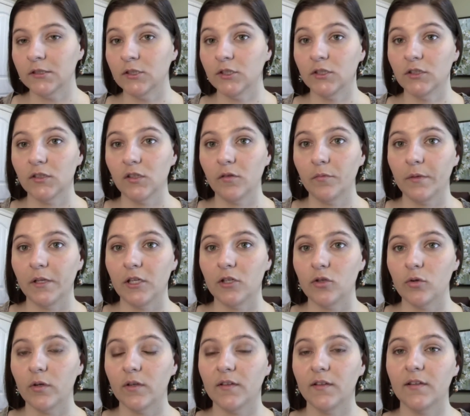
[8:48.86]
So many
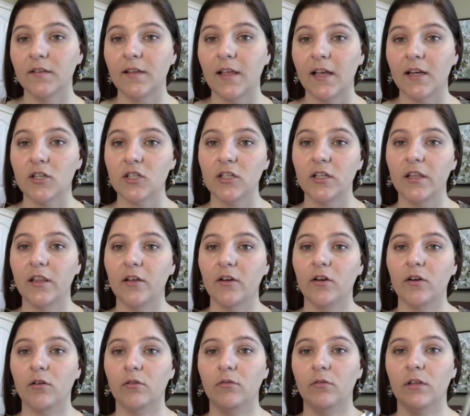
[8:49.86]
choices. Actually,
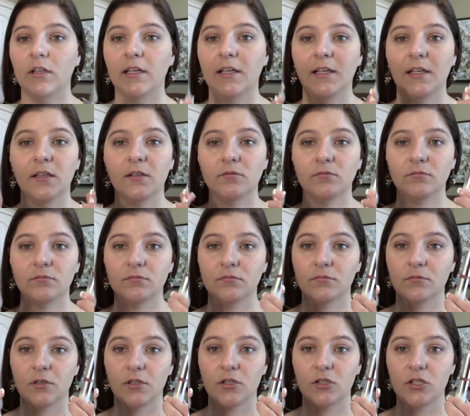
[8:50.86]
there are only
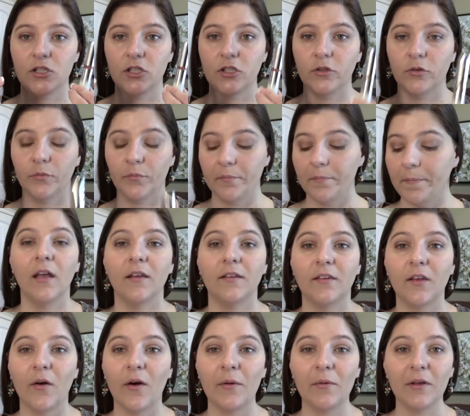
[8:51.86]
2.
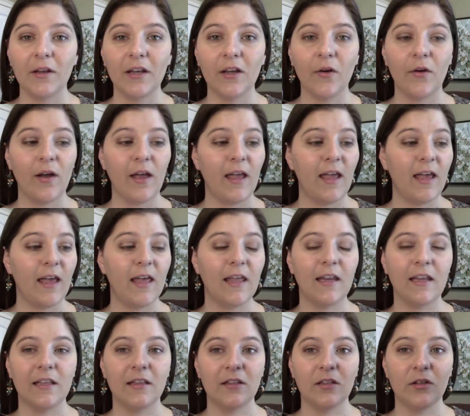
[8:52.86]
So I'm going to go ahead
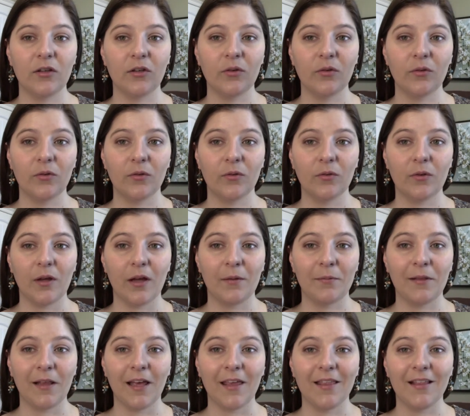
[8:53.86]
and
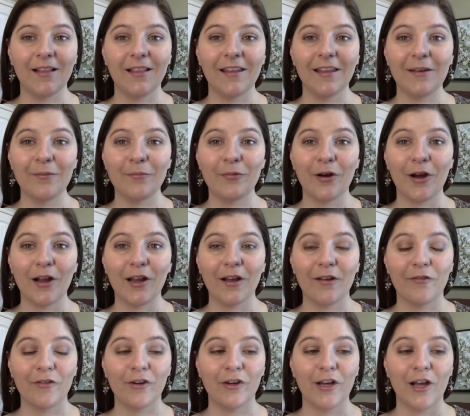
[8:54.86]
apply the lip
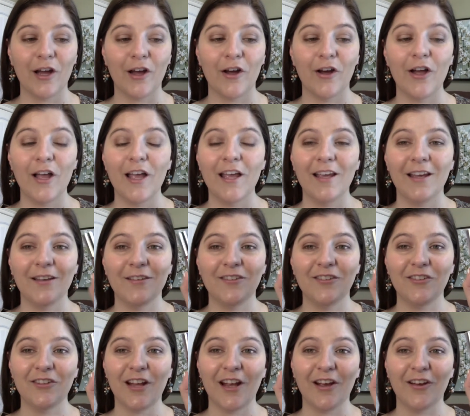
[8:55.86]
product for y'all.
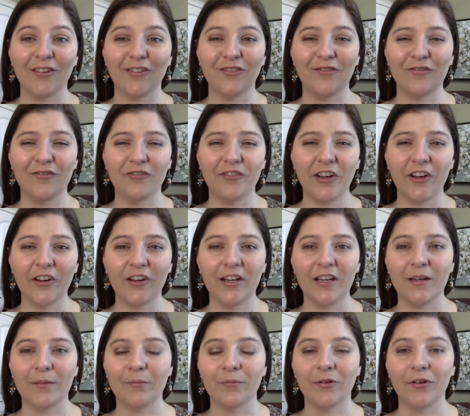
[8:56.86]
Yesterday I was
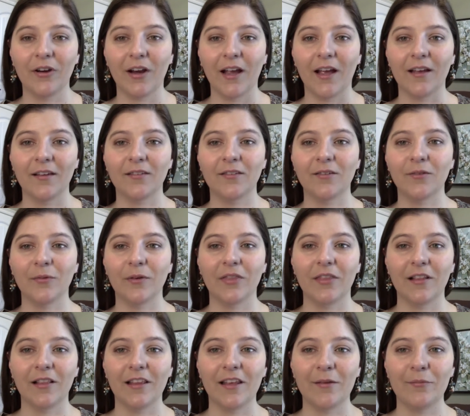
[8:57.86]
very impressed with
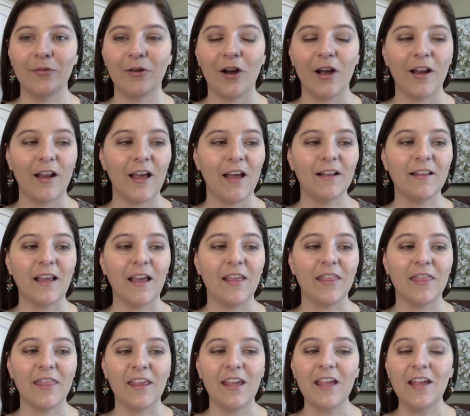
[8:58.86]
the lip product. I
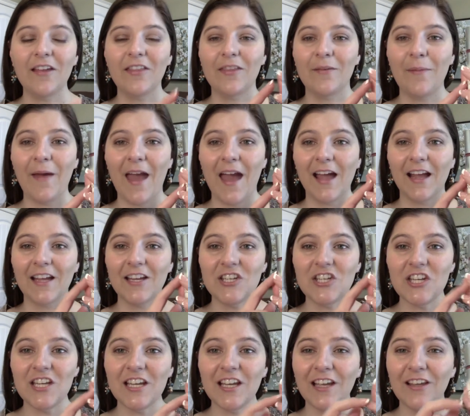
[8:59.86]
think the
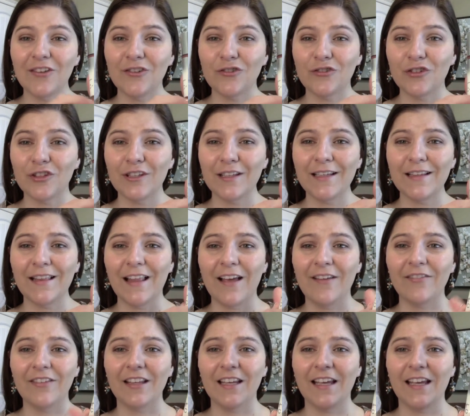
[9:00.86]
packaging is really
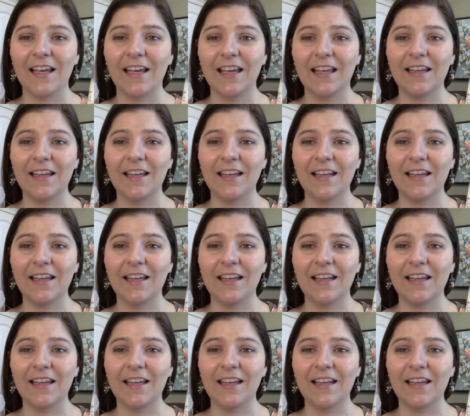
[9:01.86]
lovely.